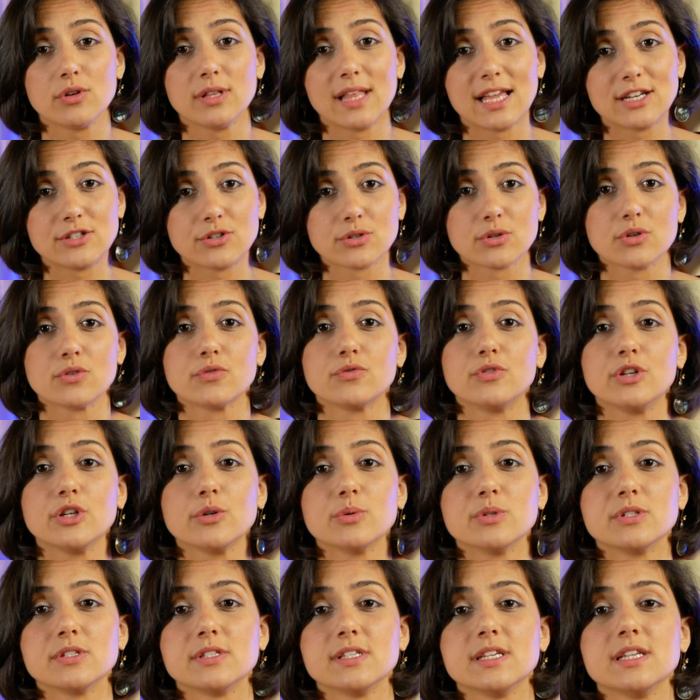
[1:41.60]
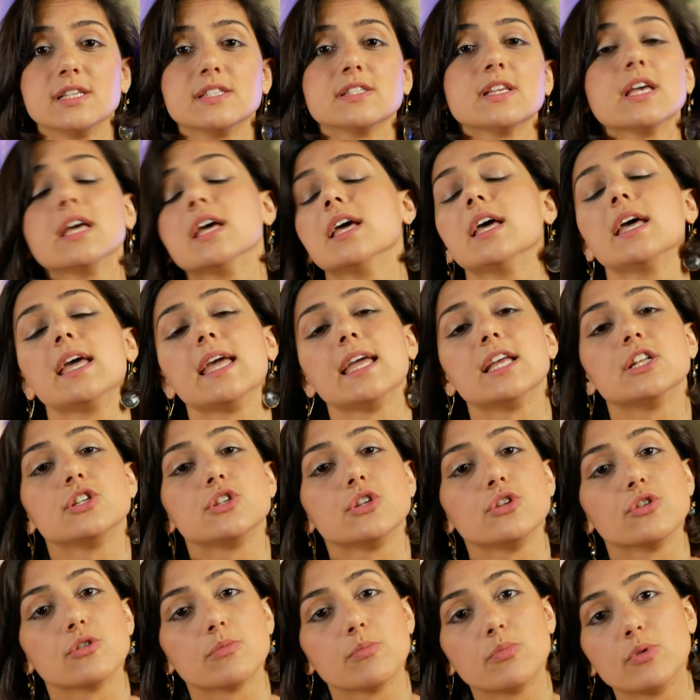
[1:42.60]
through electrical frequencies
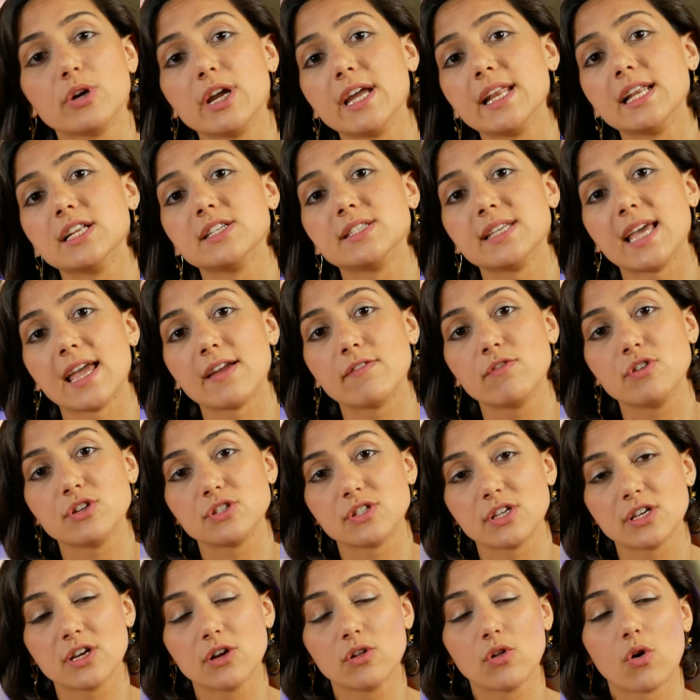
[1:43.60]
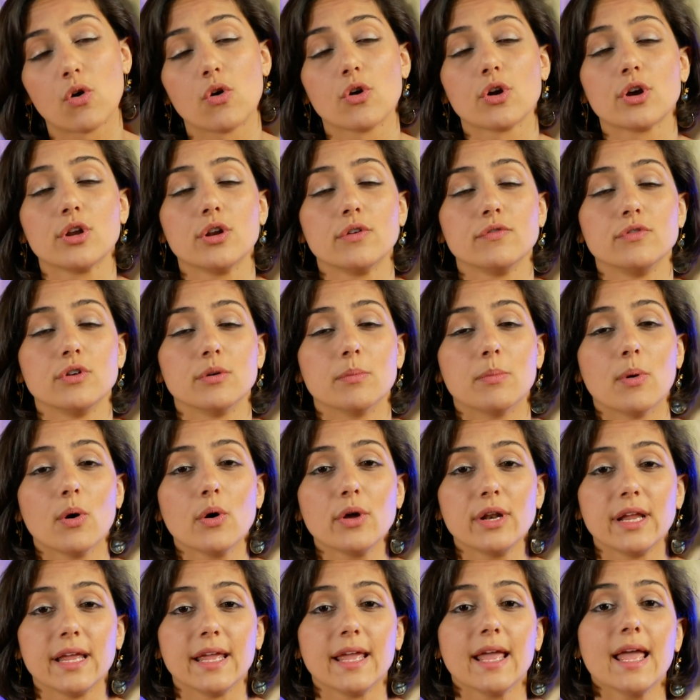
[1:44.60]
into your brain, into every single organ of your
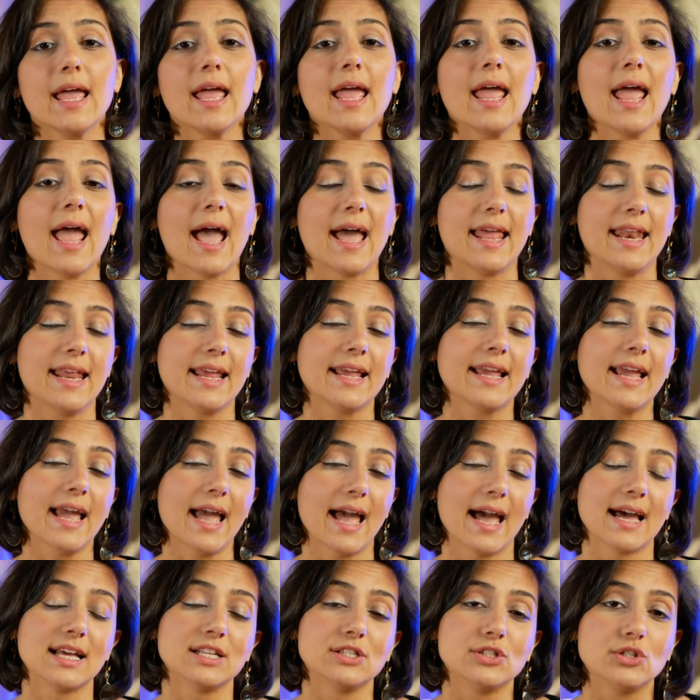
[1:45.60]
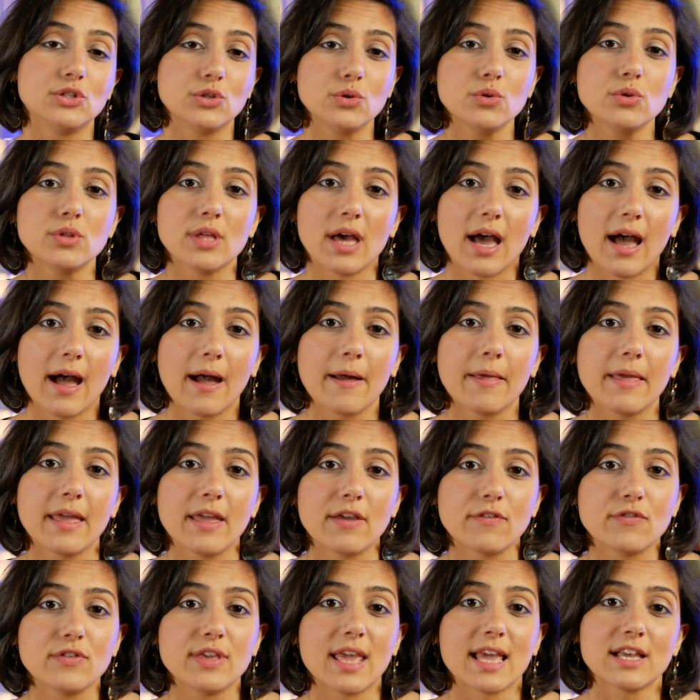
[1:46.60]
body. And it can't do that
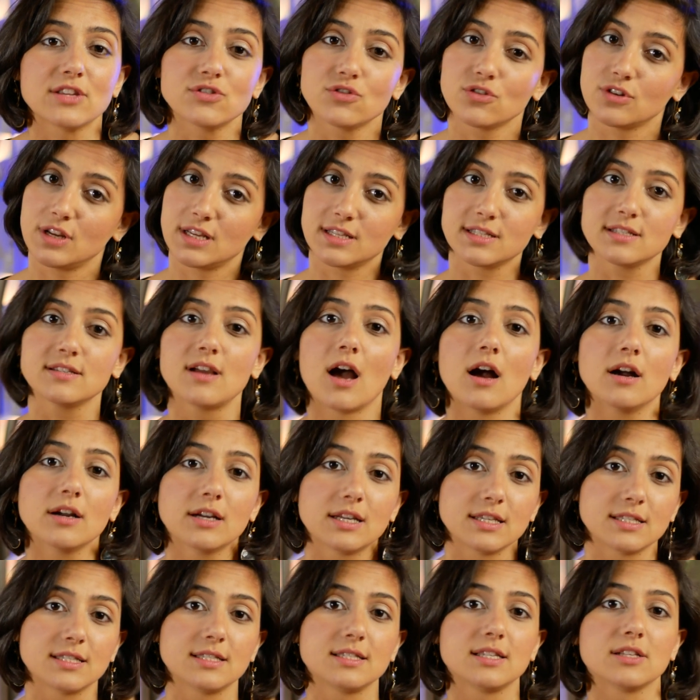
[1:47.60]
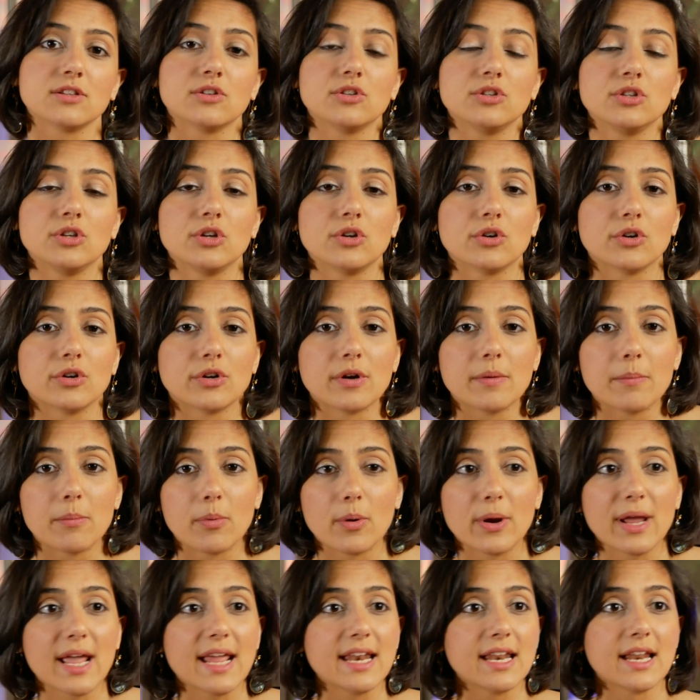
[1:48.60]
if yesterday's gunk is still in your
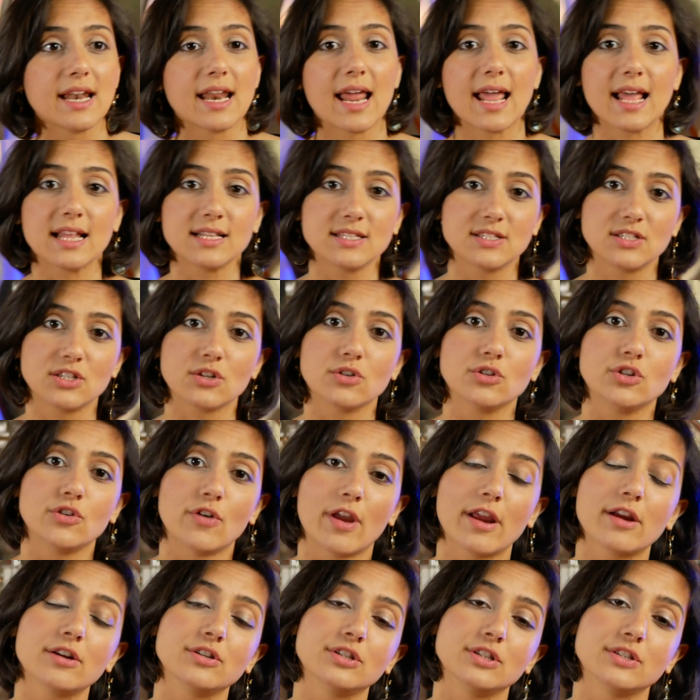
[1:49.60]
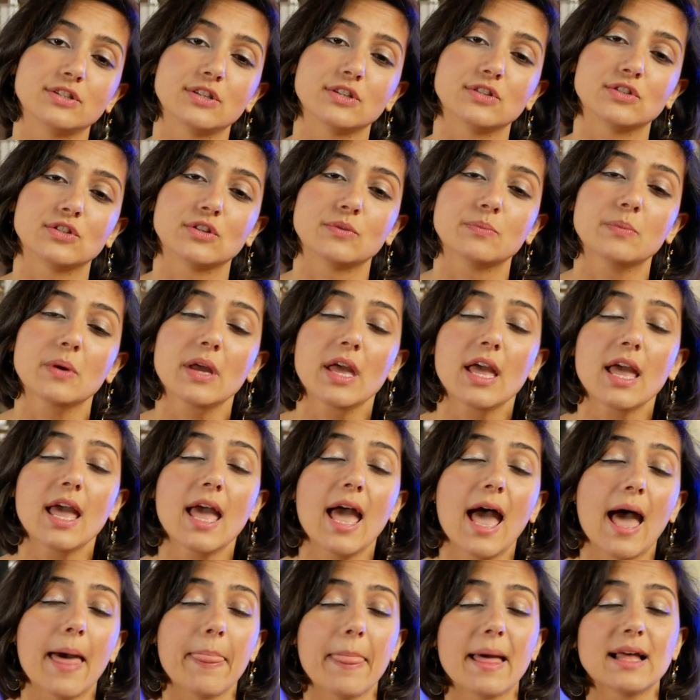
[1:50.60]
brain and still in your energy system.
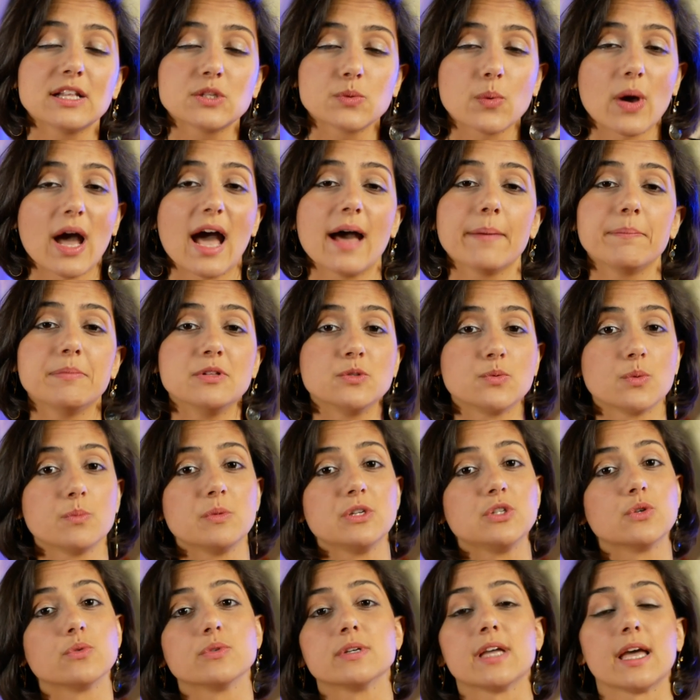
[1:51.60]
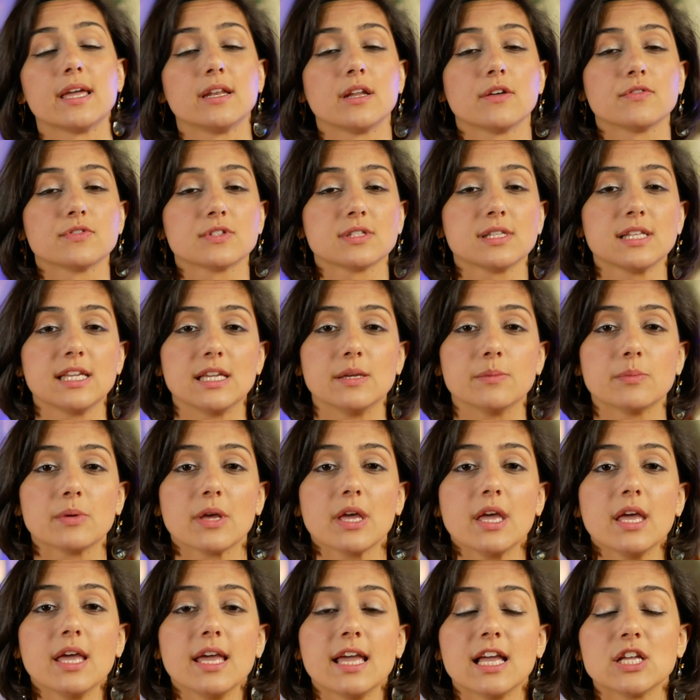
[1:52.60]
And that's what happens when we don't get enough
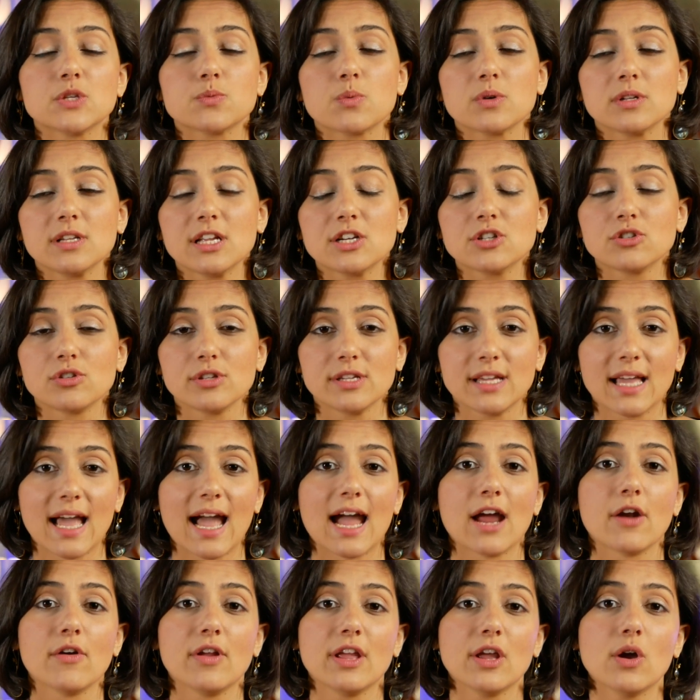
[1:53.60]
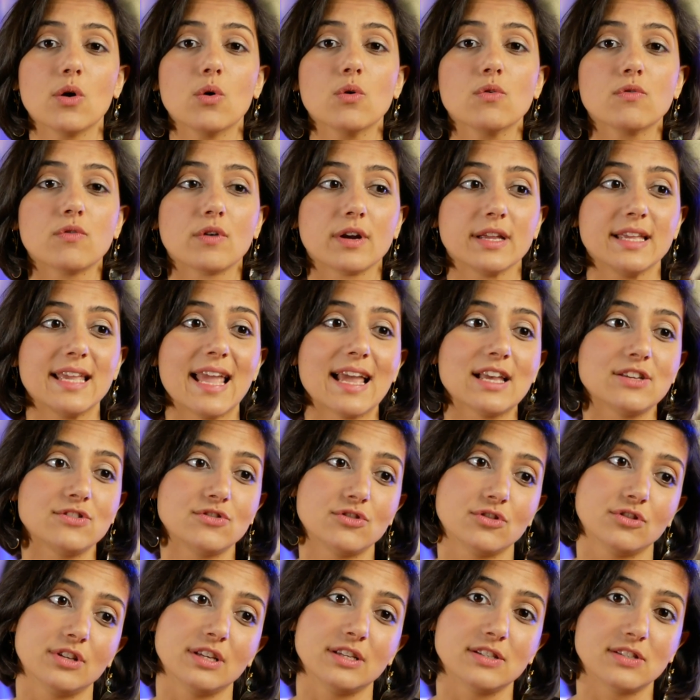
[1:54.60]
sleep, is we're literally carrying over
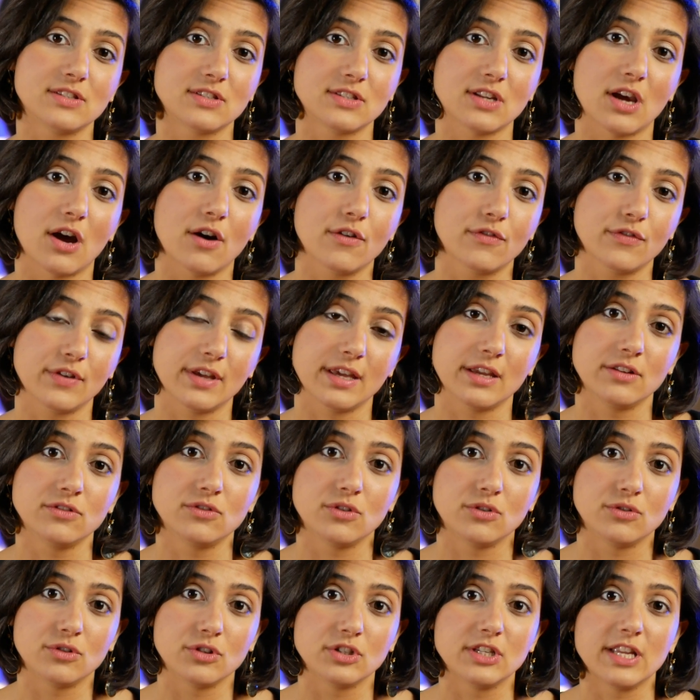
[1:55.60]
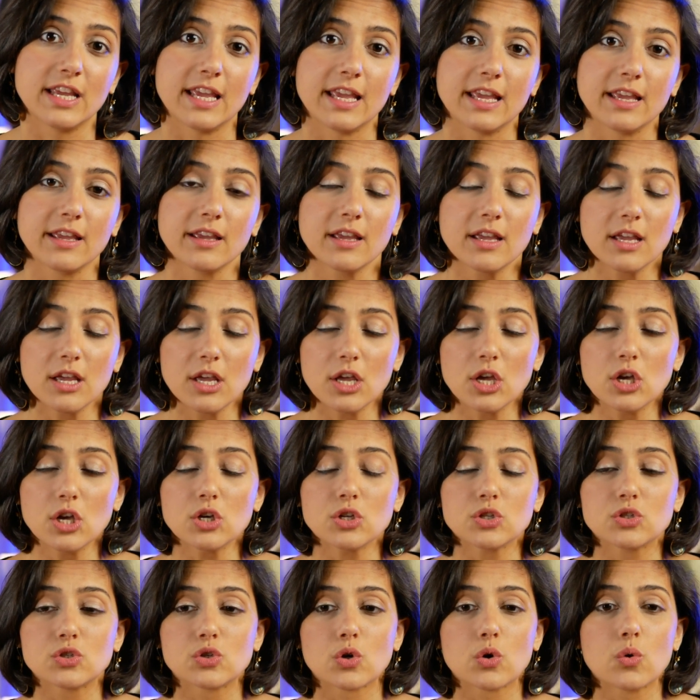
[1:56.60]
yesterday's stuff into today.
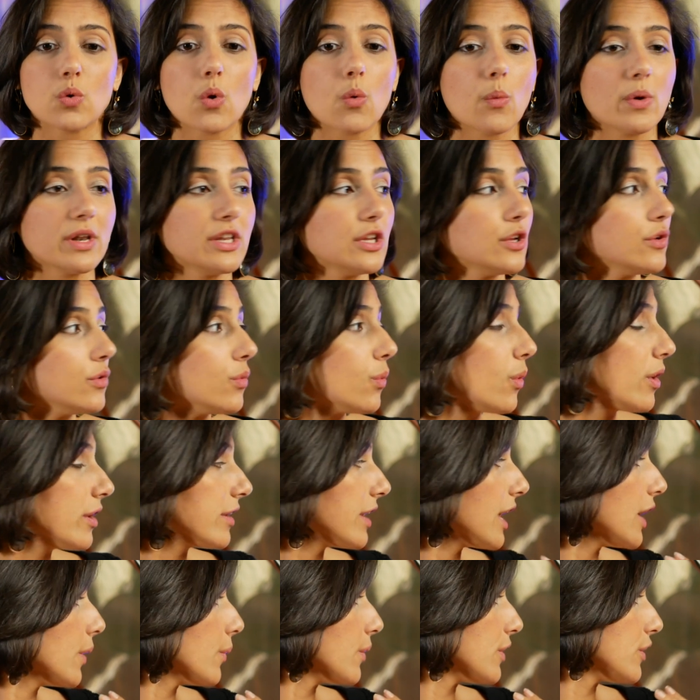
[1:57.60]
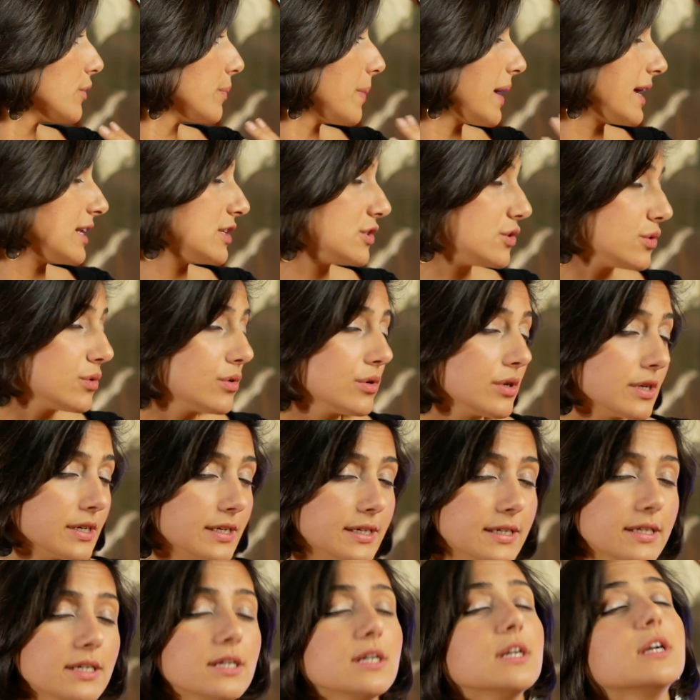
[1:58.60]
So when you're working with
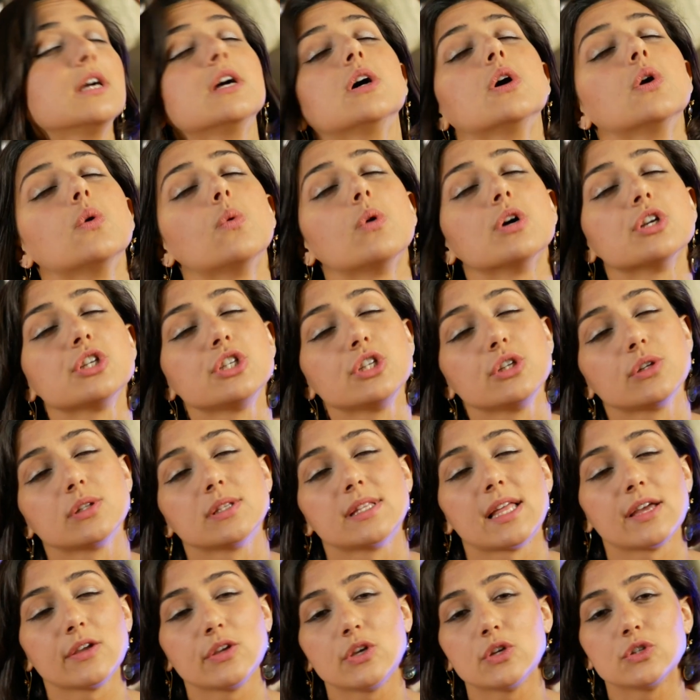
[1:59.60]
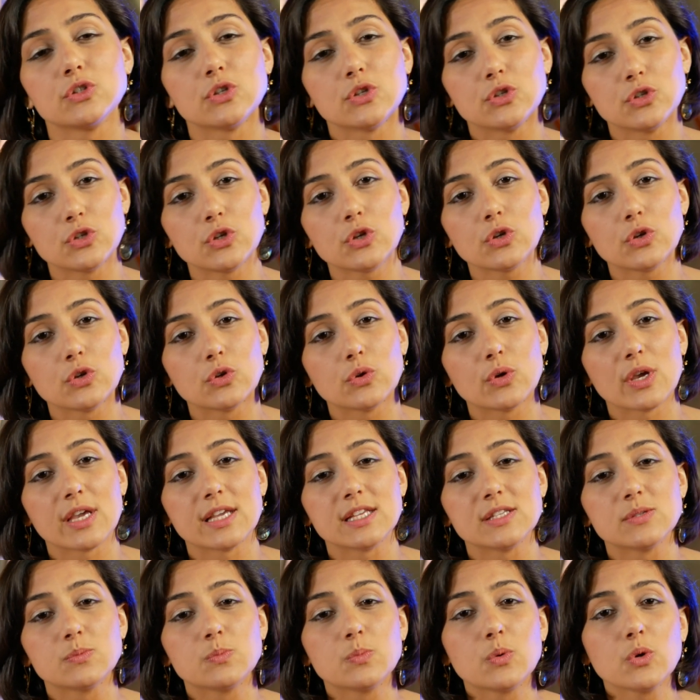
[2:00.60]
Pandora, what she'll allow you to do
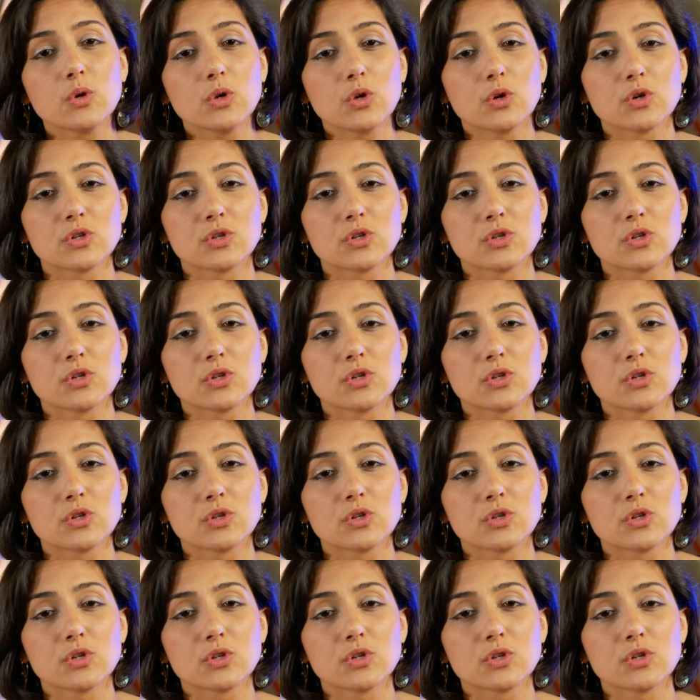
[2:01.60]
is put